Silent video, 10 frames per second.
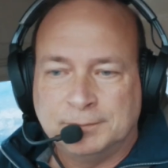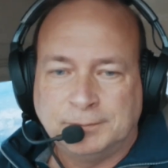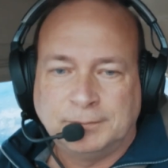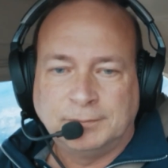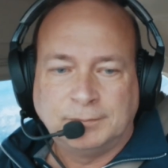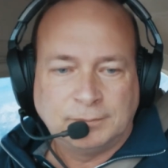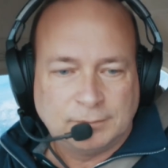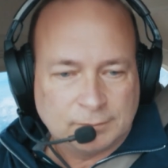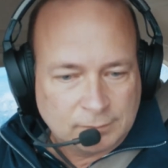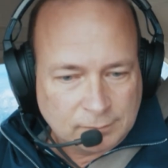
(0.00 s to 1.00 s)

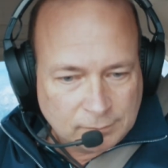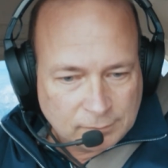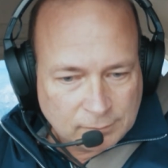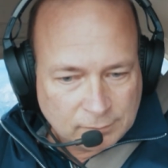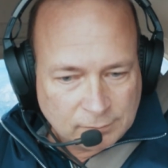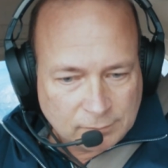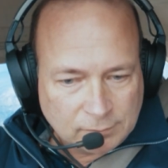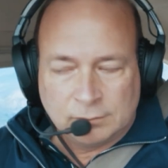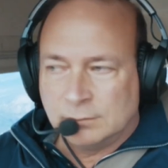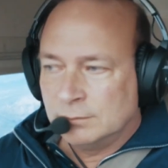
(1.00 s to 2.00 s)

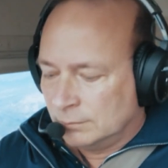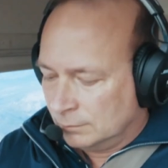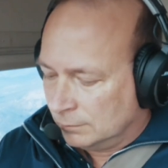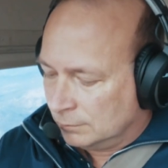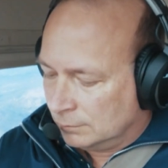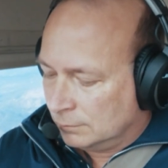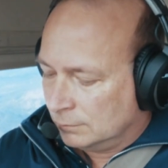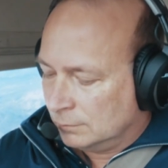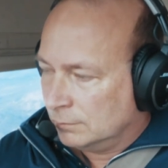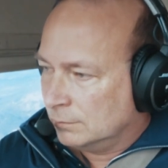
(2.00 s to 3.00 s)

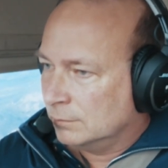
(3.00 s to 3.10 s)
[no speech]